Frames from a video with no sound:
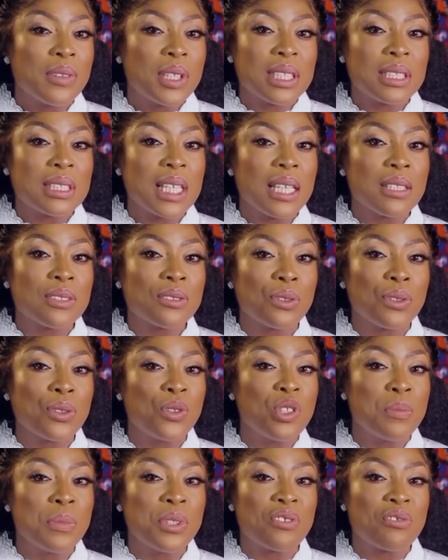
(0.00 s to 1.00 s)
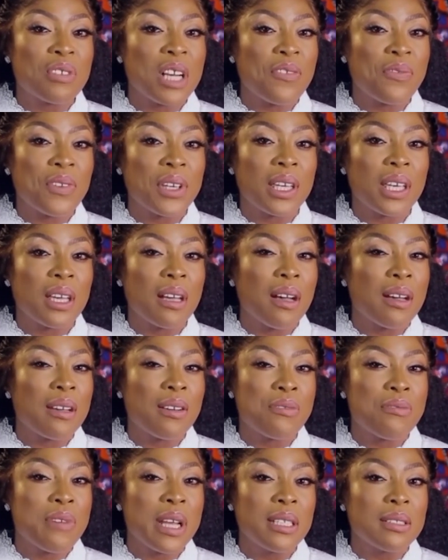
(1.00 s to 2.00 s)
The stats on human trafficking are
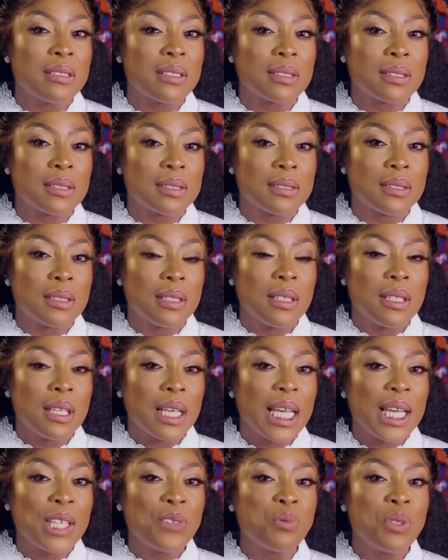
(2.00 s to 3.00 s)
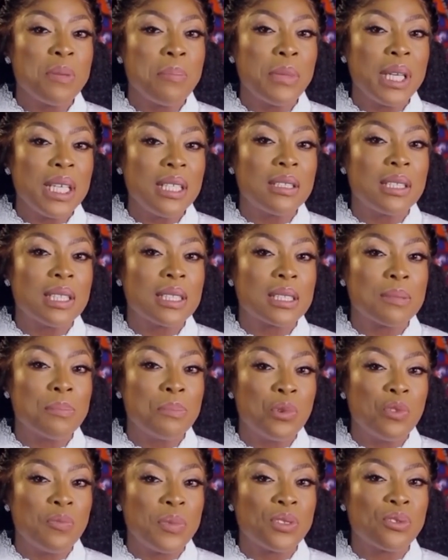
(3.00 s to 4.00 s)
horrendous, and we made this
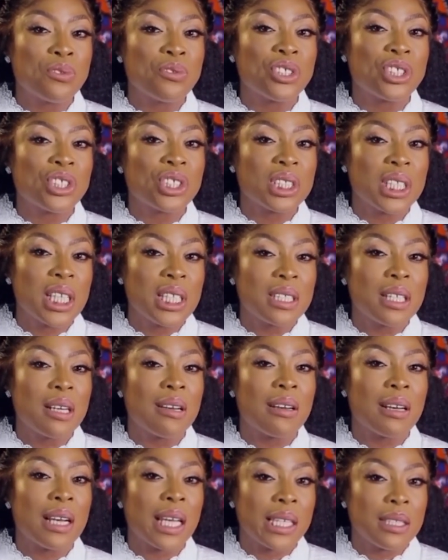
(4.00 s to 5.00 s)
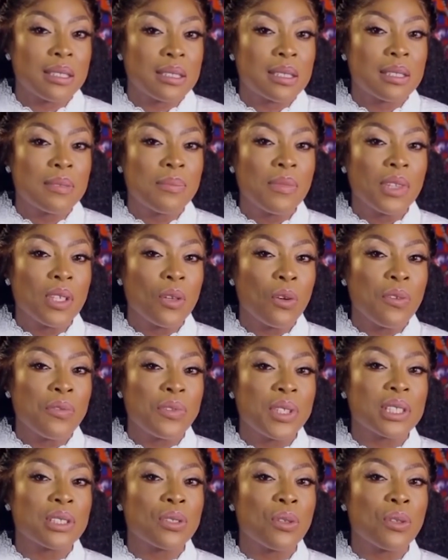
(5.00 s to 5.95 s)
movie to shed light on this